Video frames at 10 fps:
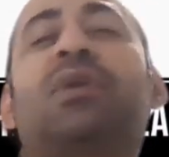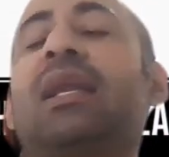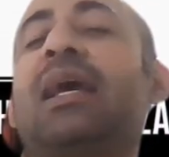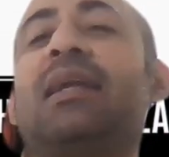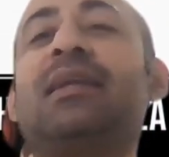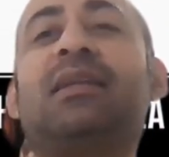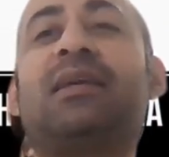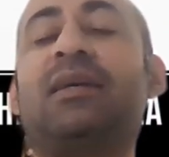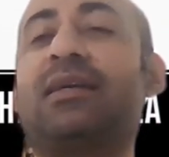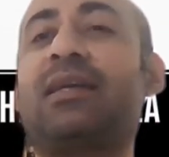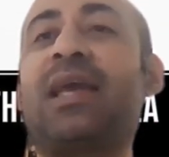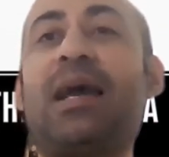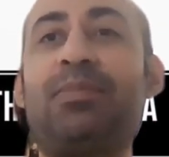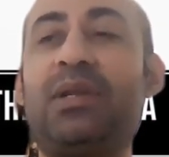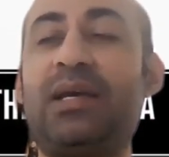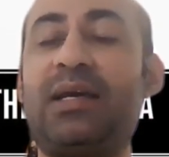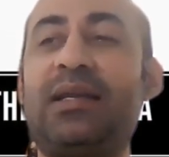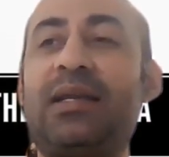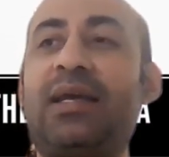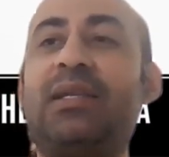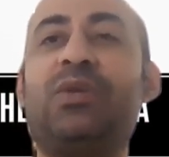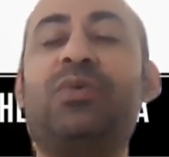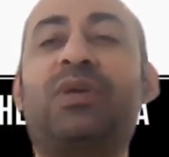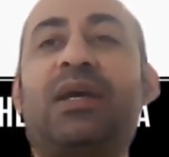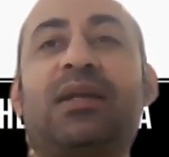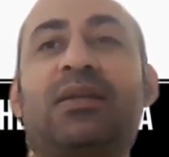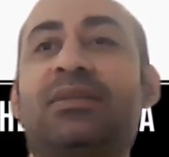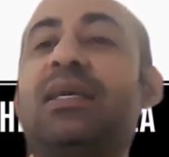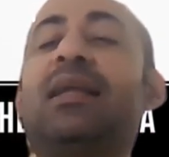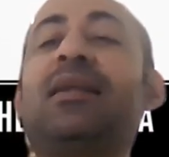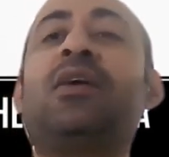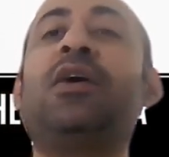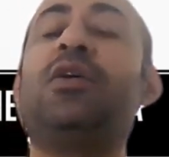can add in Kaplan, and you can then,